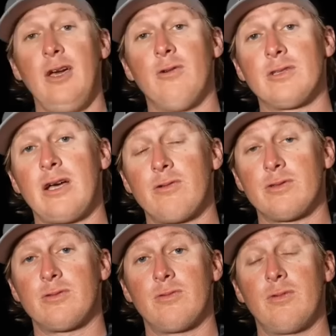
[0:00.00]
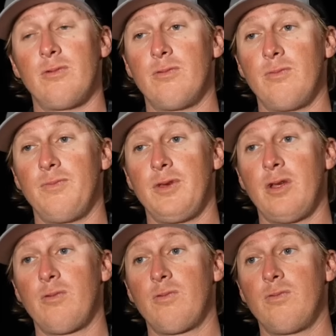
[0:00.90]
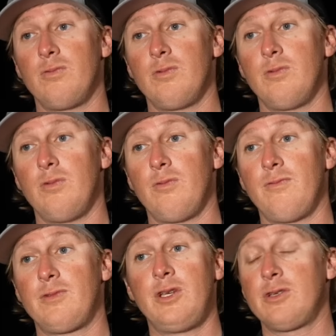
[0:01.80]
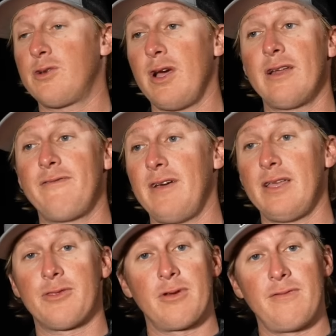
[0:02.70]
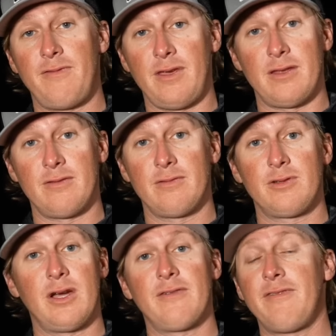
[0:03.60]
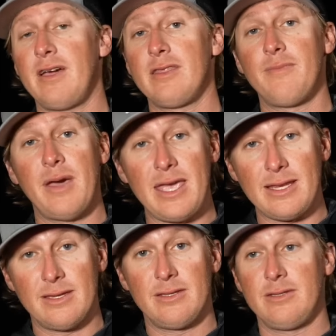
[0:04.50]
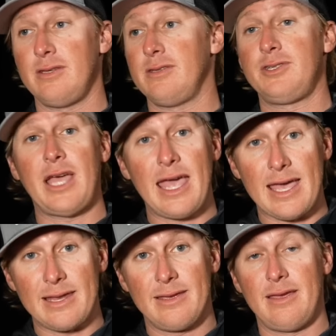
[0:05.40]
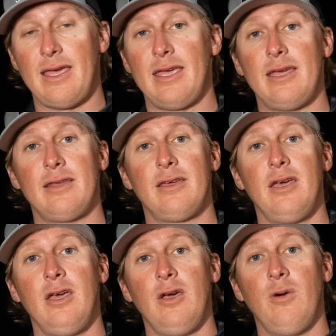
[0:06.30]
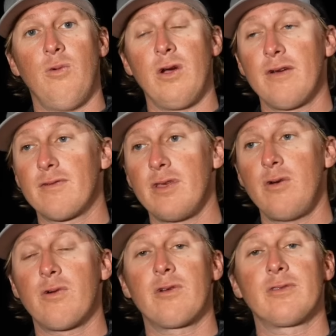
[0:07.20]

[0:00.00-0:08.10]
was I was, you know, just trying to find threadfin, trying to find the bait, shad, and wherever they were,